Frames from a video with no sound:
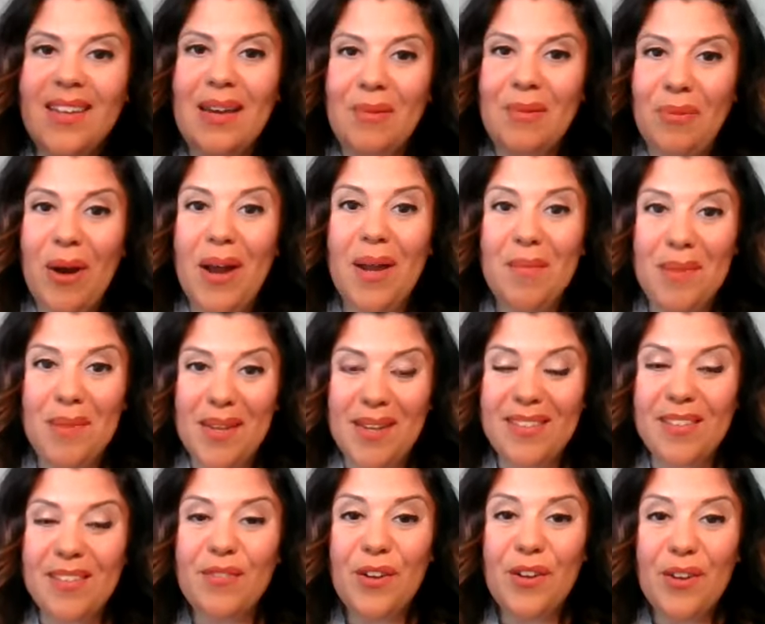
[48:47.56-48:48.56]
right, because
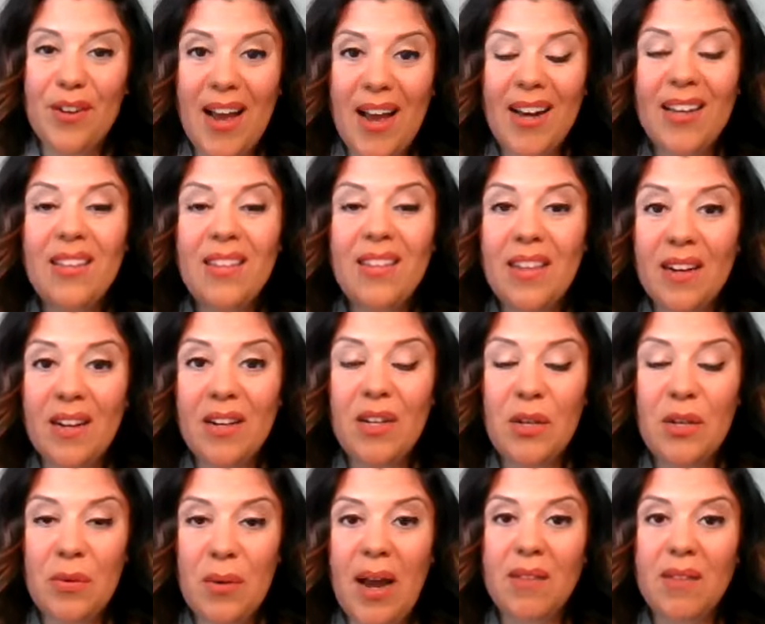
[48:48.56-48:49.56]
if you're not in there,
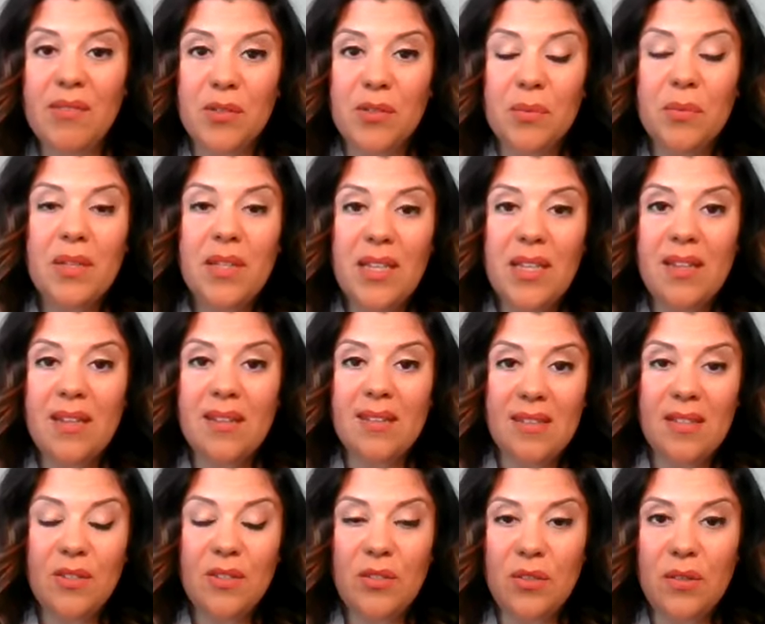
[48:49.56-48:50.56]
you have to really
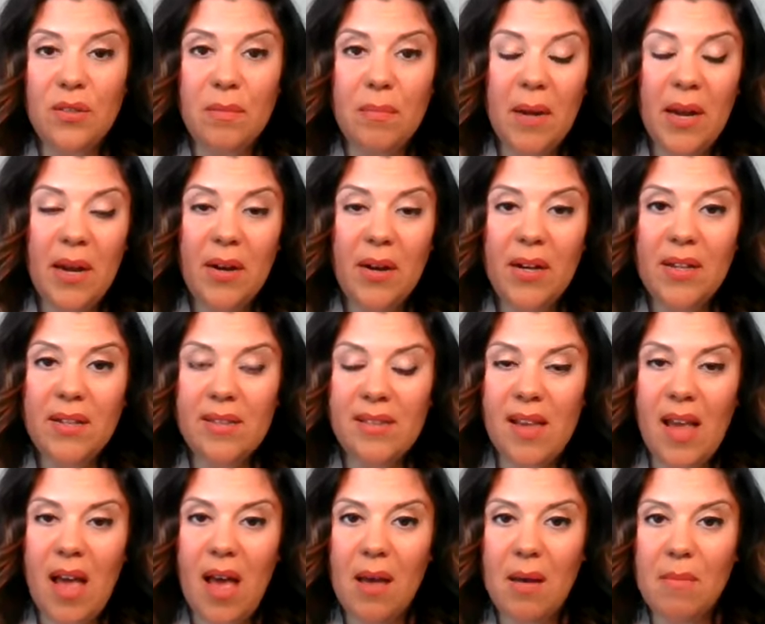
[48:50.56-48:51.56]
listen to the parents.
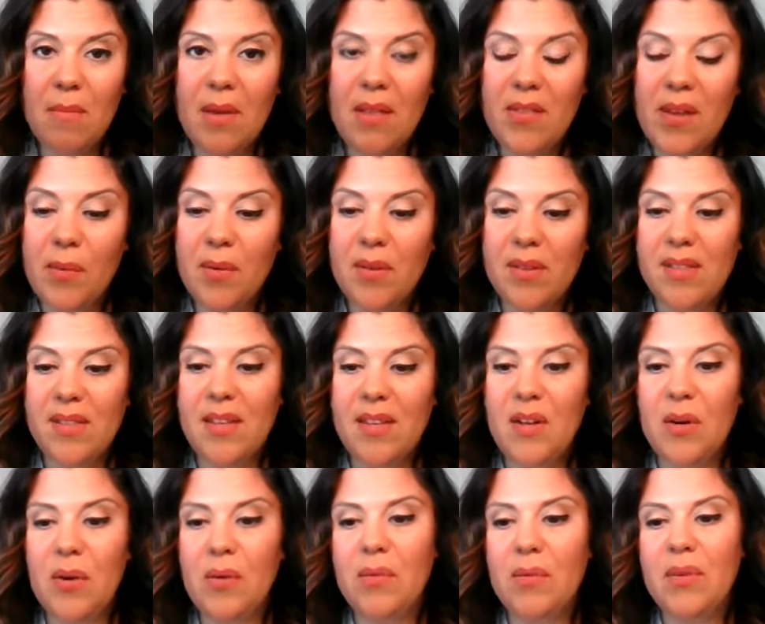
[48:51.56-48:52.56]
And that was,
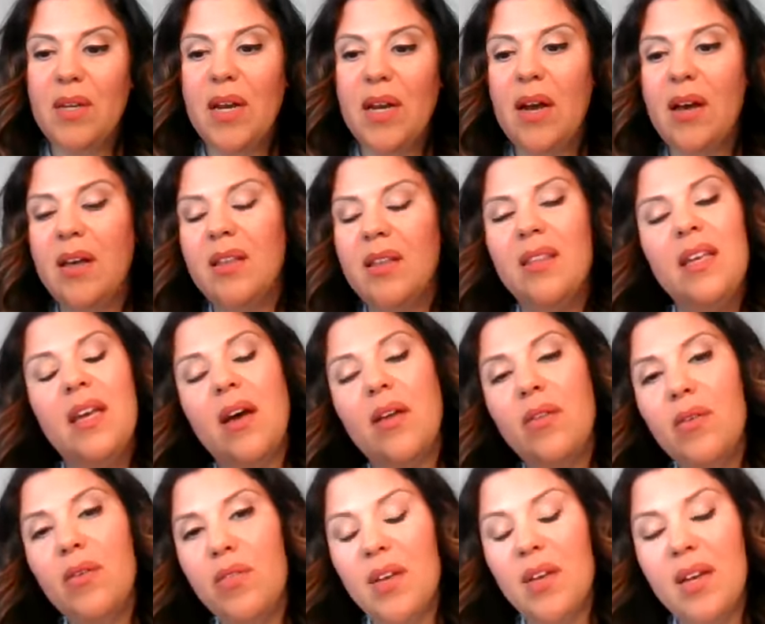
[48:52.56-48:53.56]
the
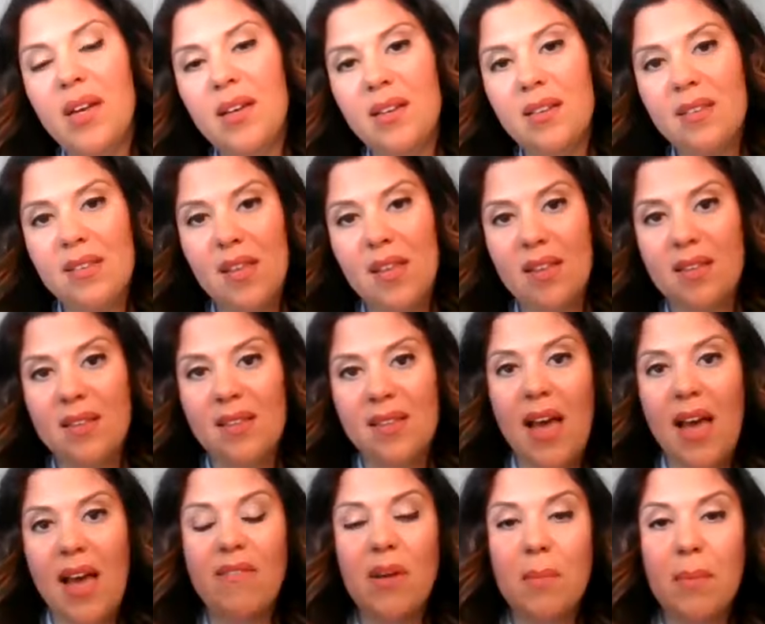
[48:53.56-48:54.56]
other thing is
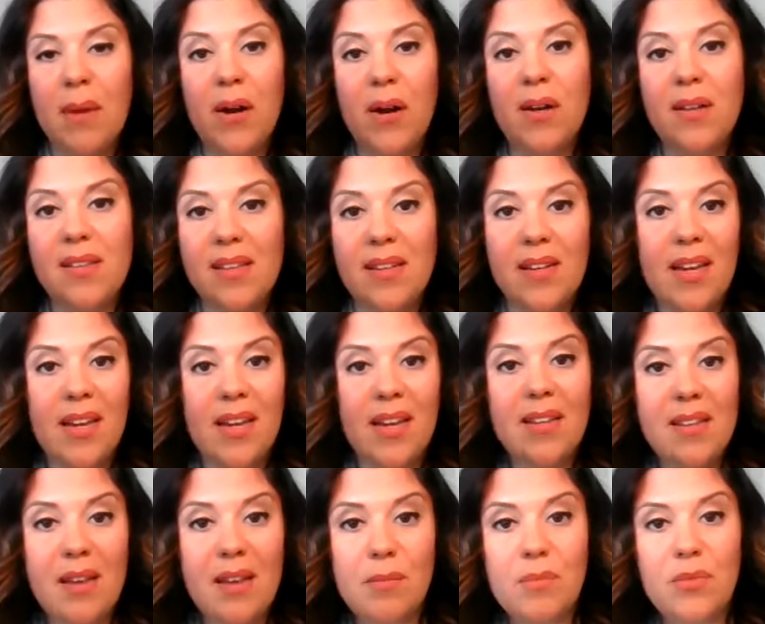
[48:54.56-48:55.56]
having parents and
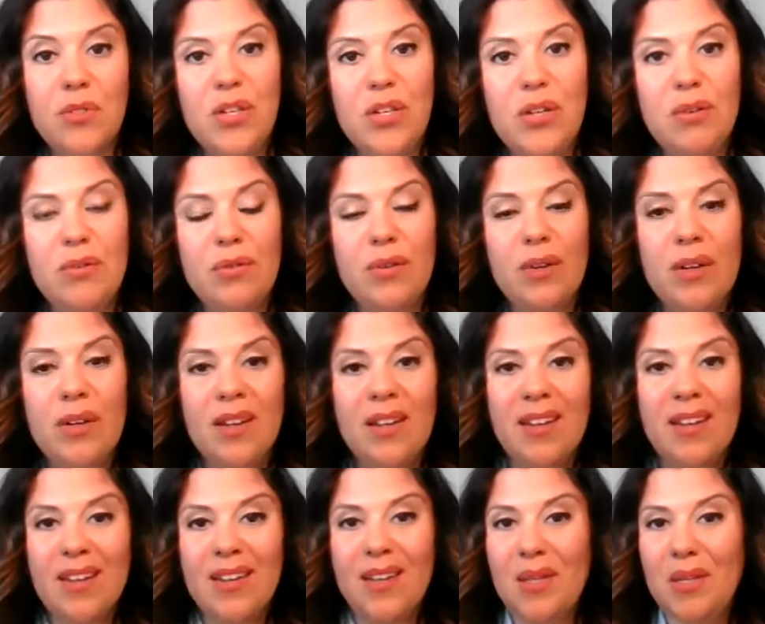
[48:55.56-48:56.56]
kids come to you.
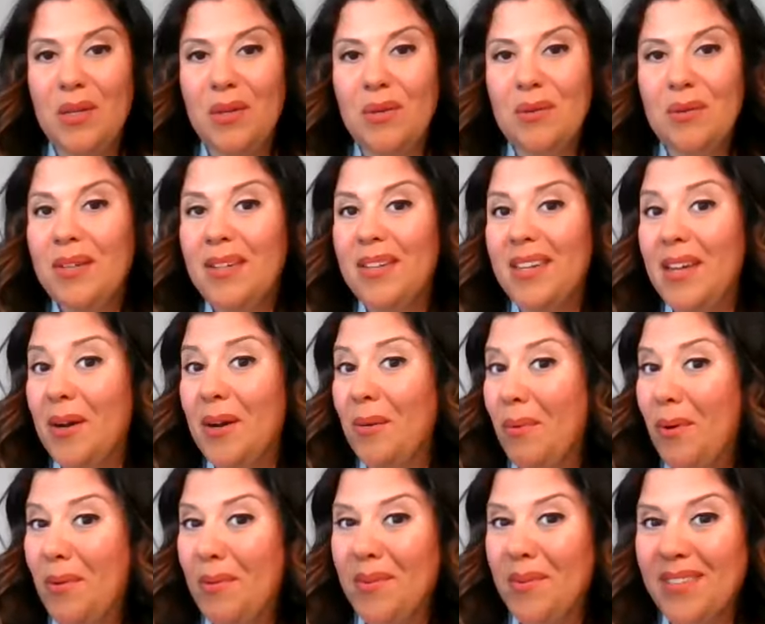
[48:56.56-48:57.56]
Yeah. You didn't hear
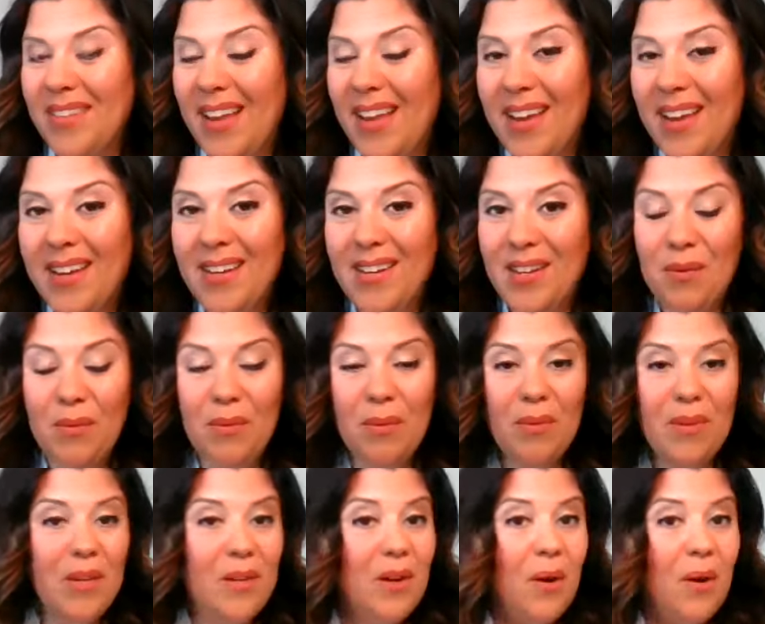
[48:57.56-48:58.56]
what was said. You
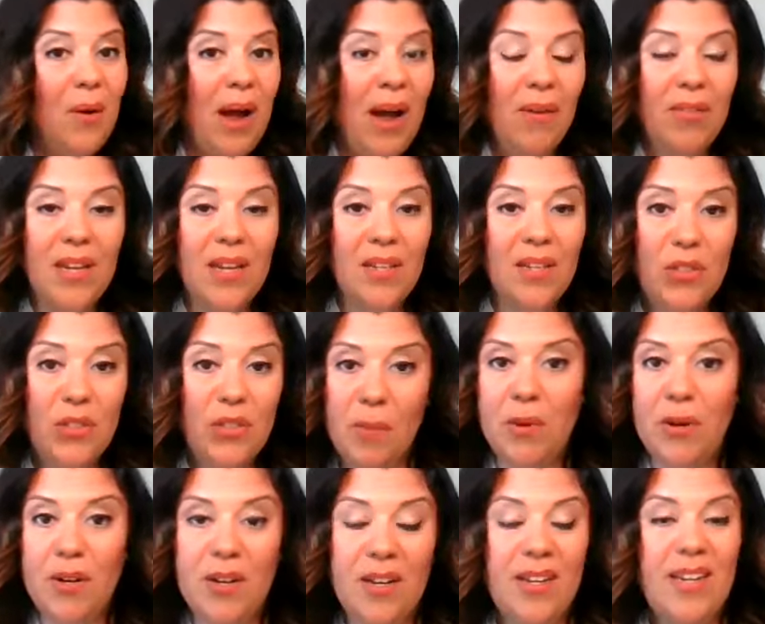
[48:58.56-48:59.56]
only know how they
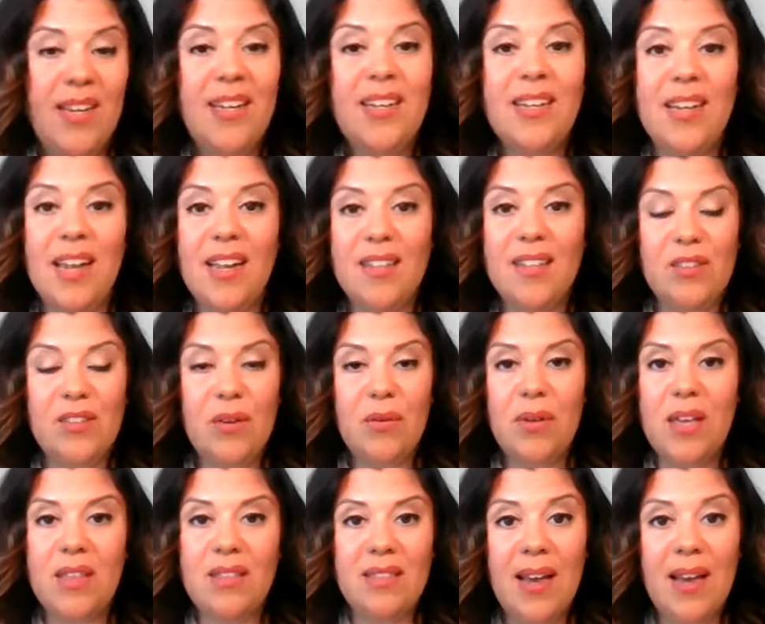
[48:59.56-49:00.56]
interpreted it. And so,
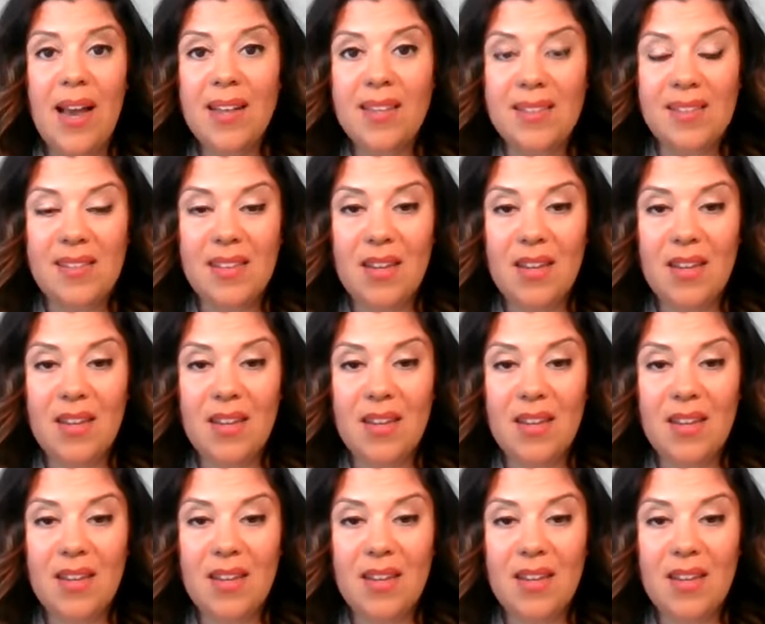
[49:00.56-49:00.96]
and that's,